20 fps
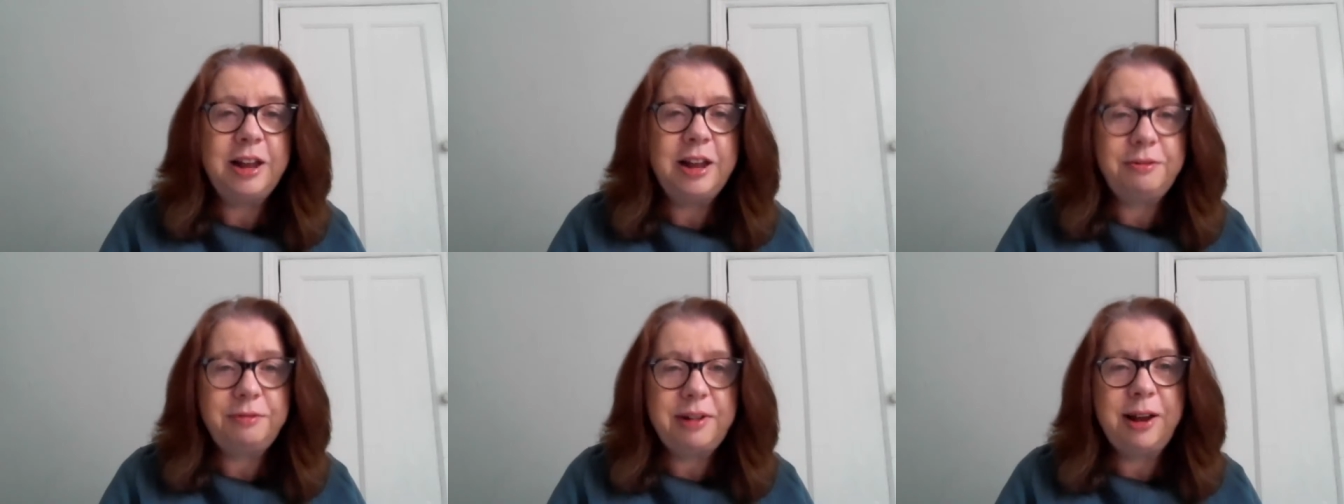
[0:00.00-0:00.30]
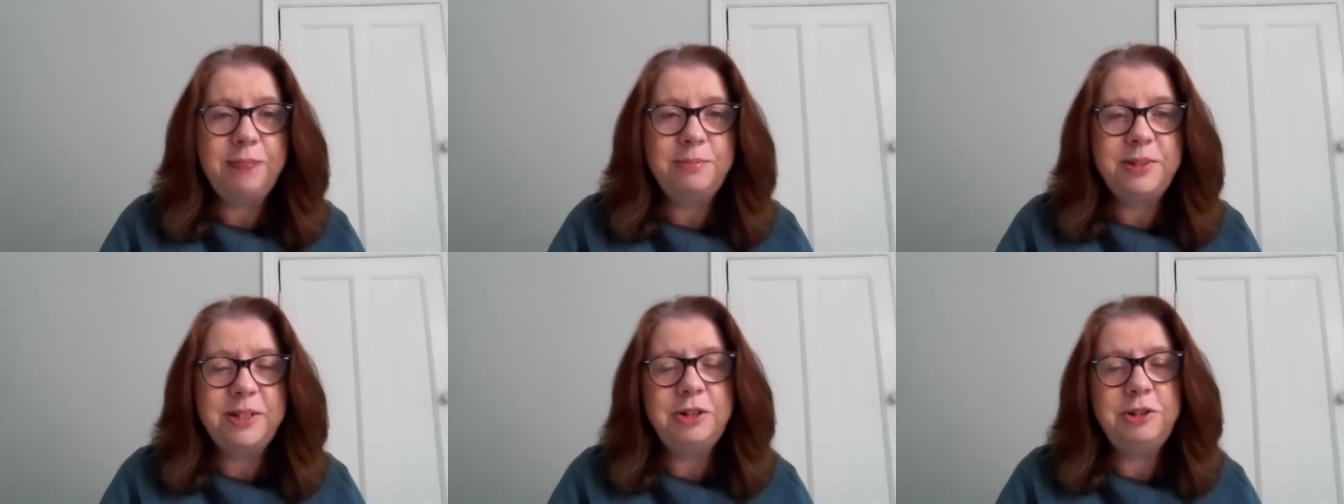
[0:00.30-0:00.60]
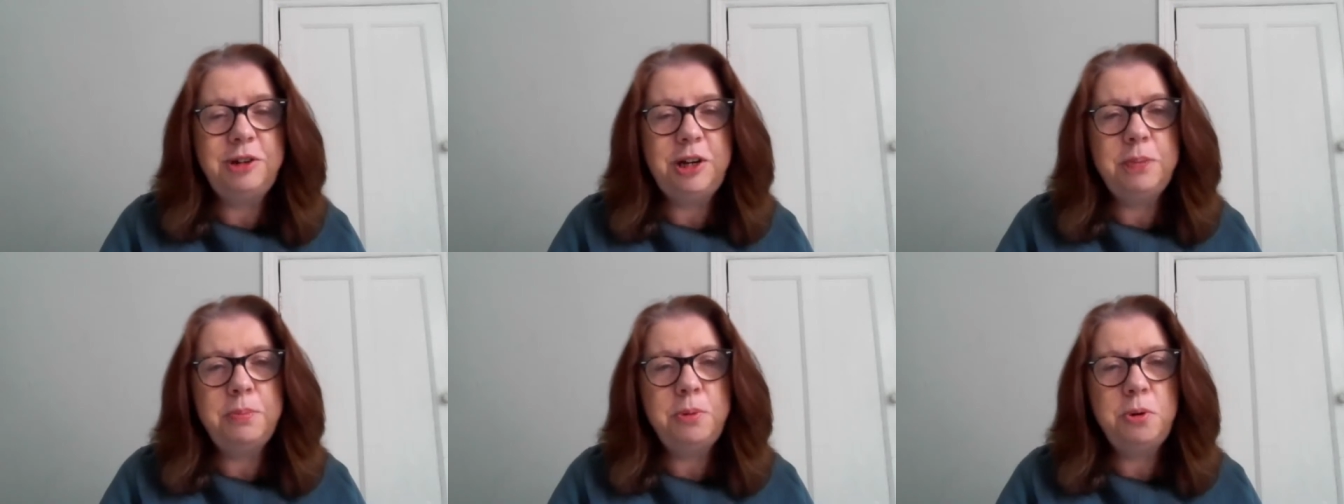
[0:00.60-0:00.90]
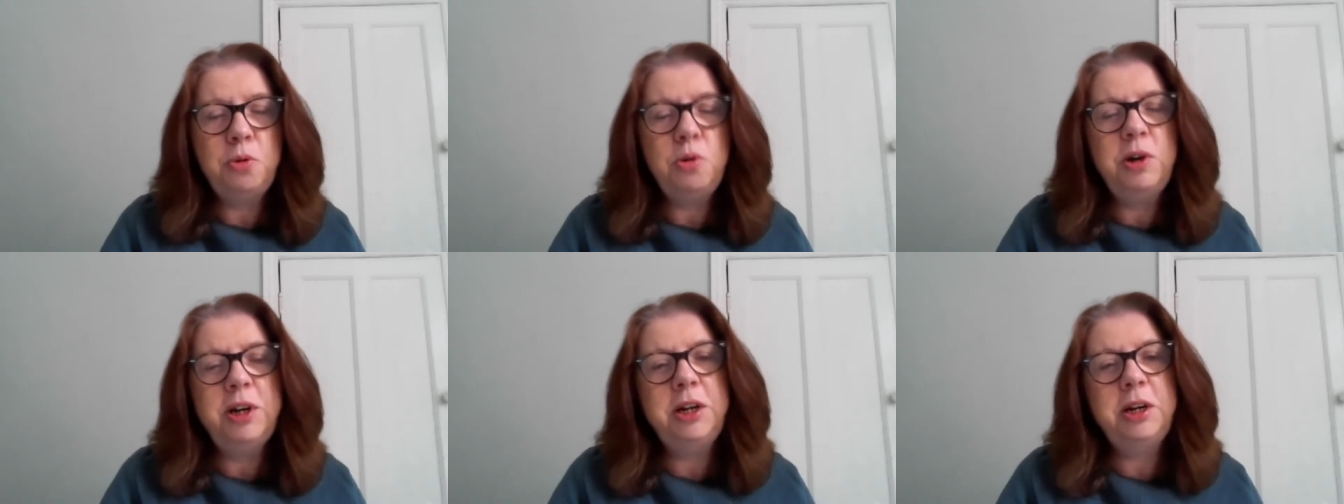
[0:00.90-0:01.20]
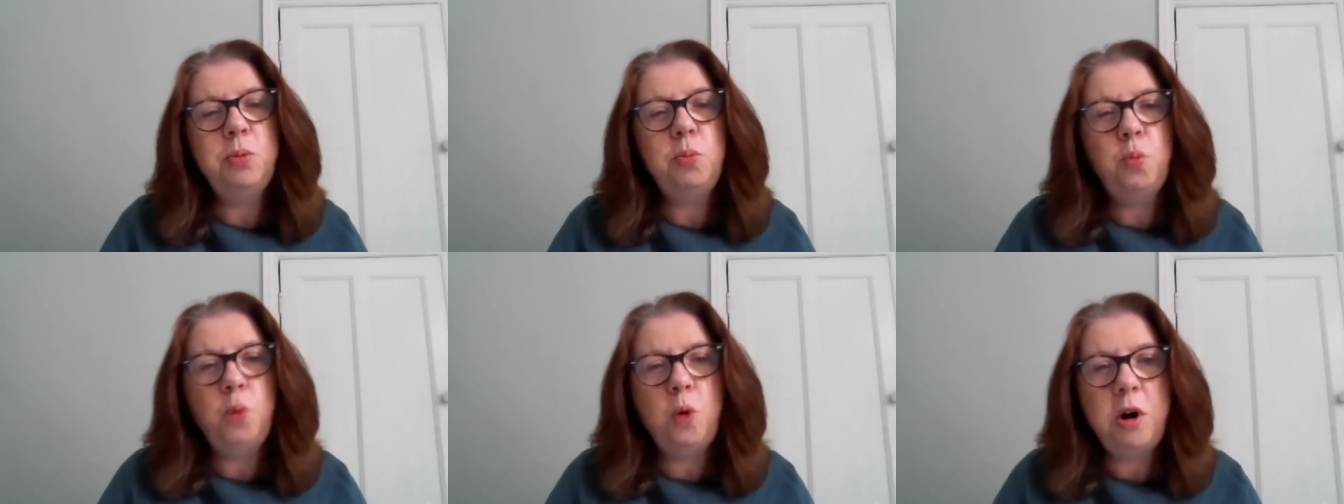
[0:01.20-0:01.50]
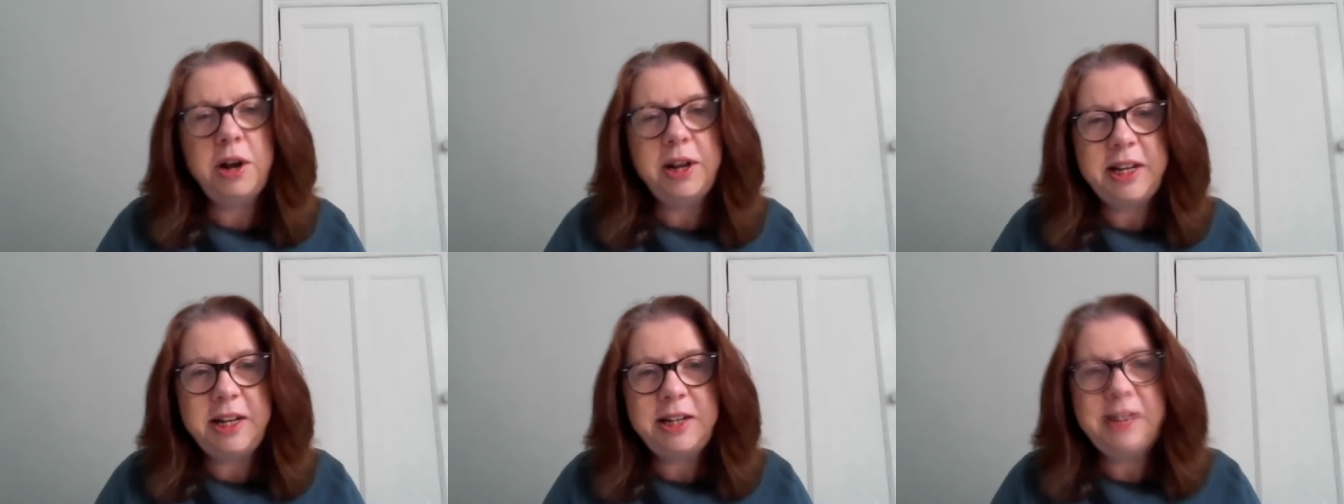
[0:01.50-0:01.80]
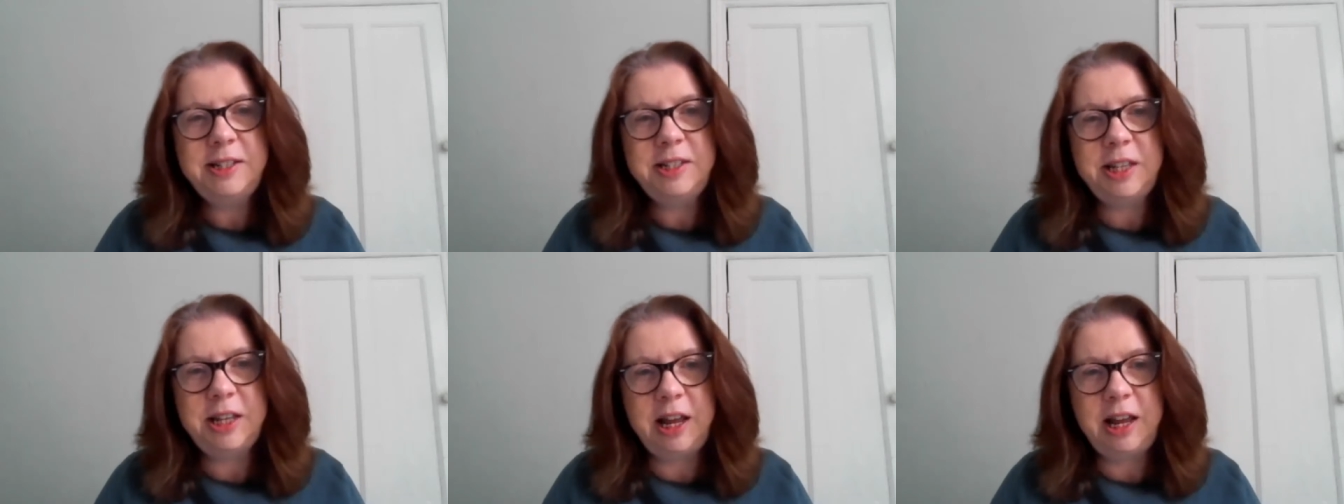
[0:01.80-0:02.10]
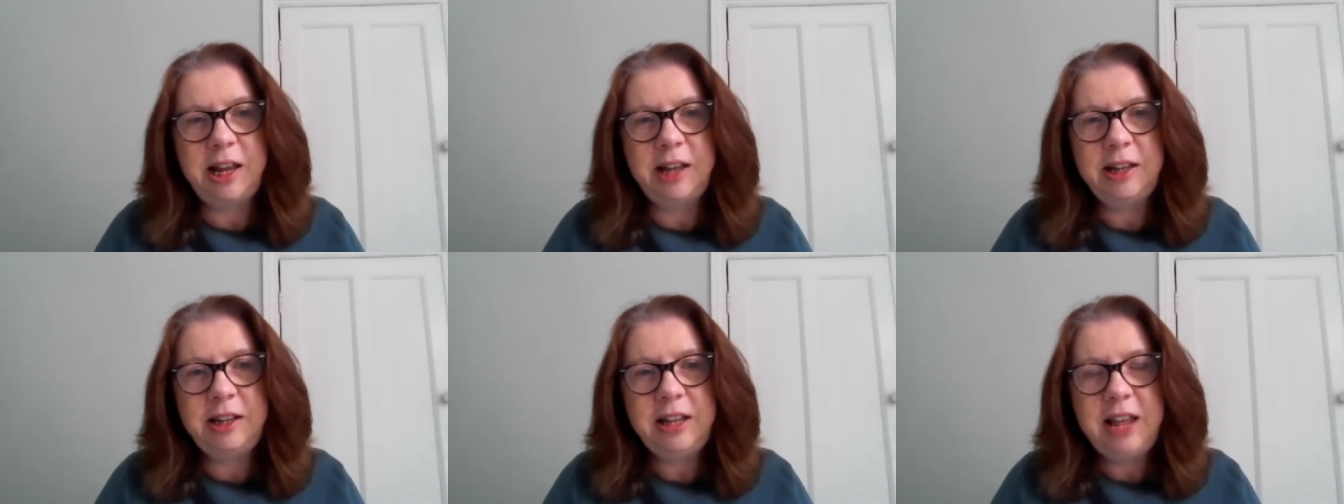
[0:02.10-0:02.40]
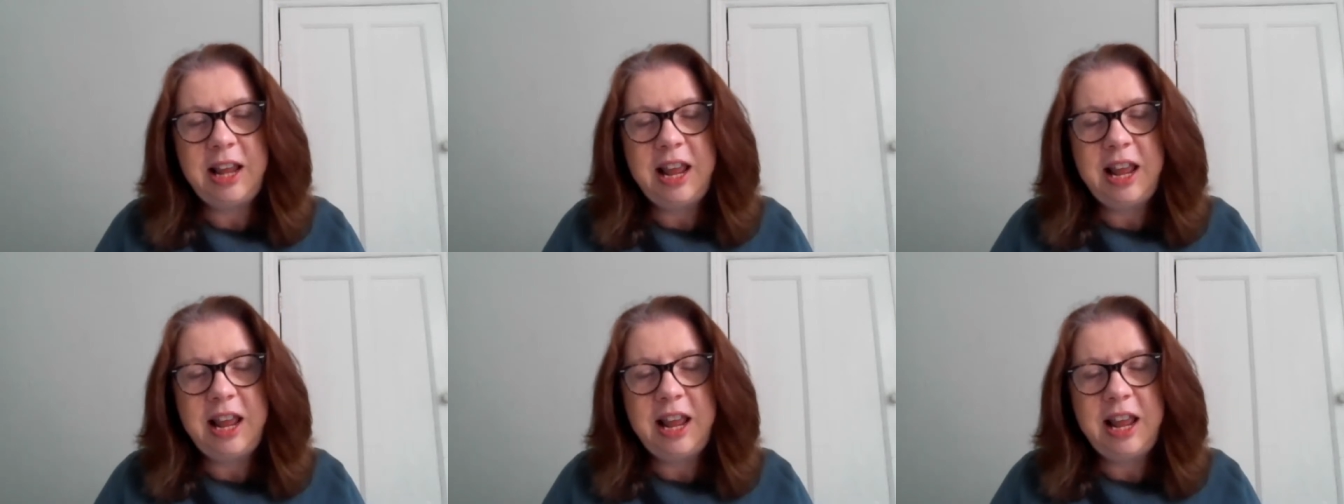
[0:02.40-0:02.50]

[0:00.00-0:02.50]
are absolutely appalling. And why is that?